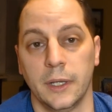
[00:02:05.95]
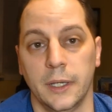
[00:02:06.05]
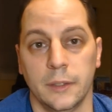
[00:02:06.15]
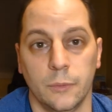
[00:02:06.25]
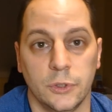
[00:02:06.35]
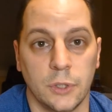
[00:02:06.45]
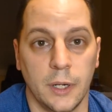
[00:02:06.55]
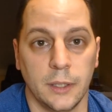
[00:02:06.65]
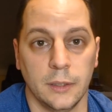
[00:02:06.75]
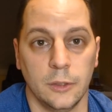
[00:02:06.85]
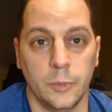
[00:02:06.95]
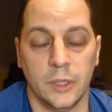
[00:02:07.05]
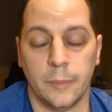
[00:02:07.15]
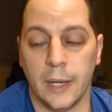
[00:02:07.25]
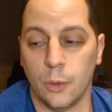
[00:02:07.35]
and we talk a little bit
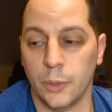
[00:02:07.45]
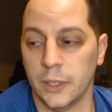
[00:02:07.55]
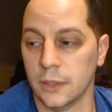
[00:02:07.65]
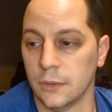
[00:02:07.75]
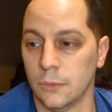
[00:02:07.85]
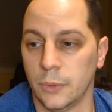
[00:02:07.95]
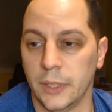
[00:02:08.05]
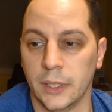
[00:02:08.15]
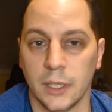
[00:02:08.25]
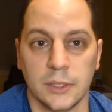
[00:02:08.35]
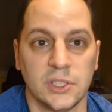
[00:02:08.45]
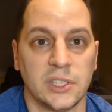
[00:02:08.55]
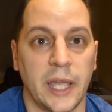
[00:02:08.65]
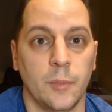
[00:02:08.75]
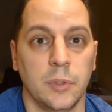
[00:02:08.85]
about it. We
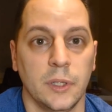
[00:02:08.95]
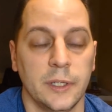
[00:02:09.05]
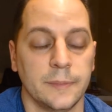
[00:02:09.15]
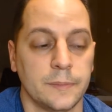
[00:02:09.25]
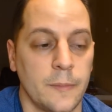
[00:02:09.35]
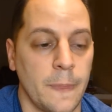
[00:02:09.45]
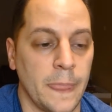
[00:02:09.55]
sample it.